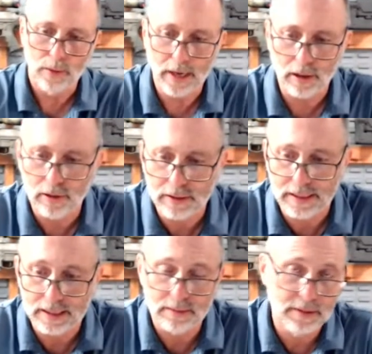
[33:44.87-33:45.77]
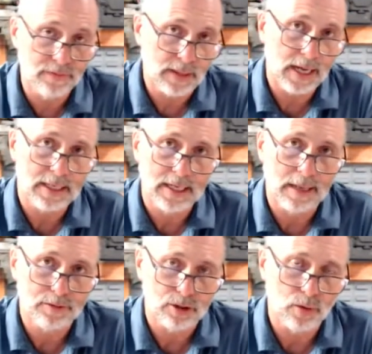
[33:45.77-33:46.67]
are looking at some different locking
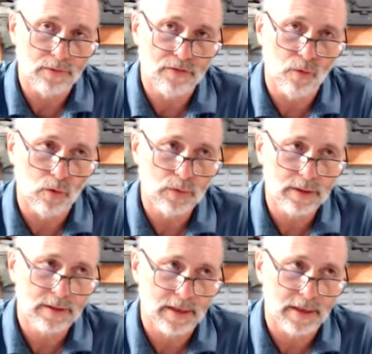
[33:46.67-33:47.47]
options going forward,